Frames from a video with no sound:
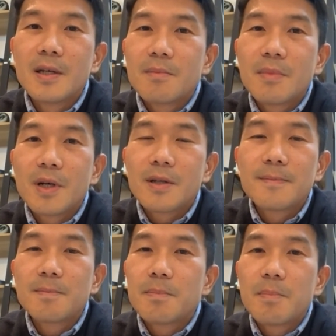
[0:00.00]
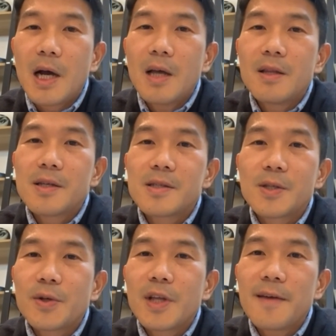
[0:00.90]
But pilots, you
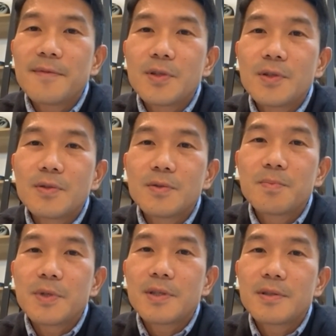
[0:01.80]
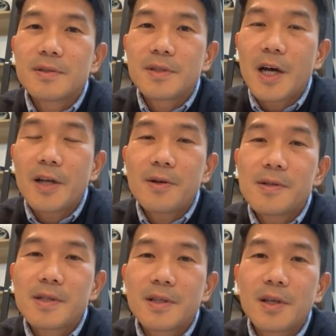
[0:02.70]
don't have to beat the
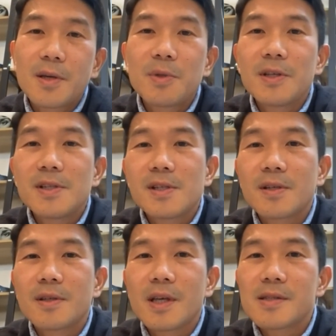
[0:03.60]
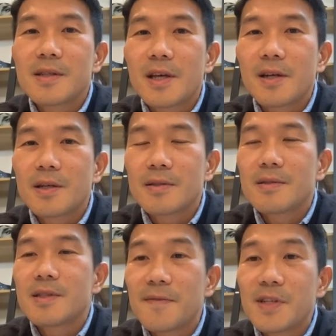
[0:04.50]
others in a competition. It's not a
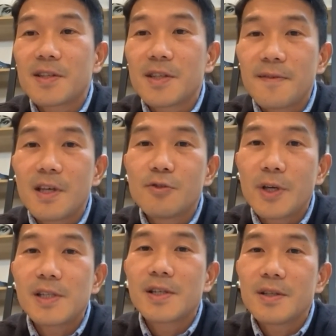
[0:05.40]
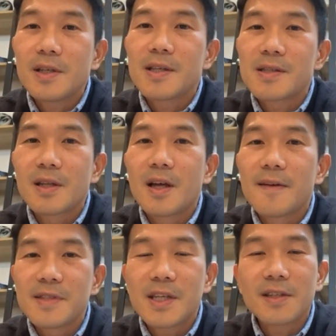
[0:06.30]
subjective evaluation, it's an
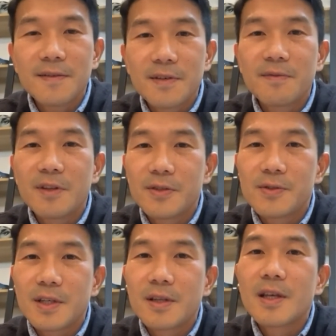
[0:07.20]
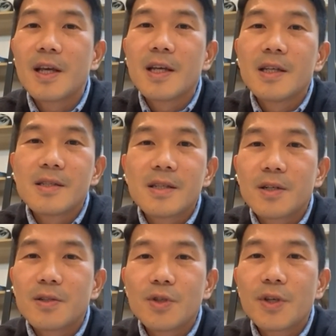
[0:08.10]
objective evaluation.
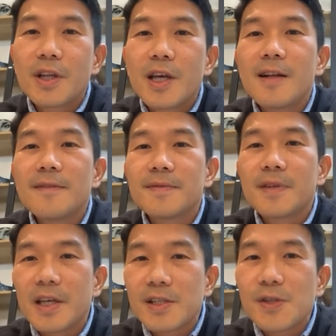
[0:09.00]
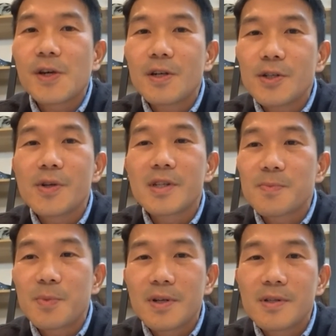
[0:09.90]
So you can help and share your
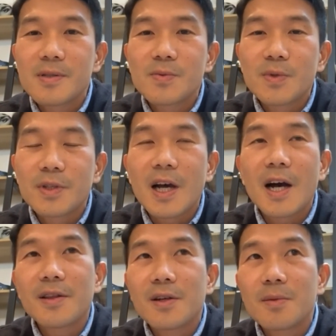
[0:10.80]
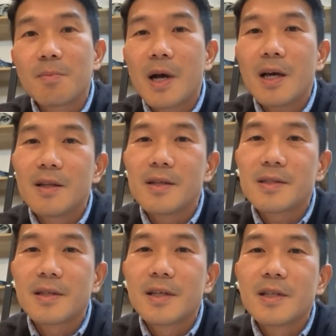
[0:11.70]
experience with other
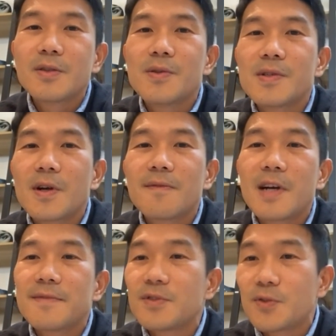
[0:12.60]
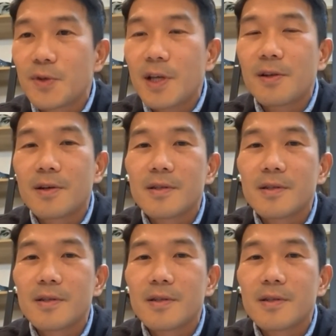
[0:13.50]
pilots to survive together.